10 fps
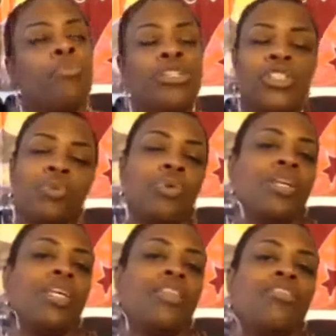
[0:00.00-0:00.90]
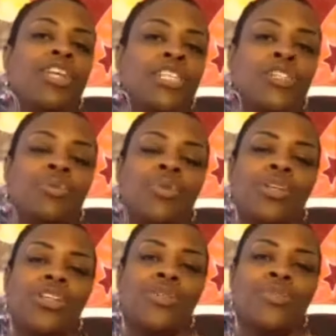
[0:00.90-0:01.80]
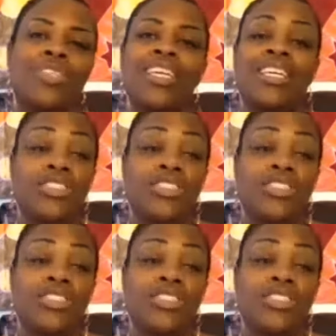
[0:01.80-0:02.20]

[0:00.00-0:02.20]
But she really didn't think that she was going to use it,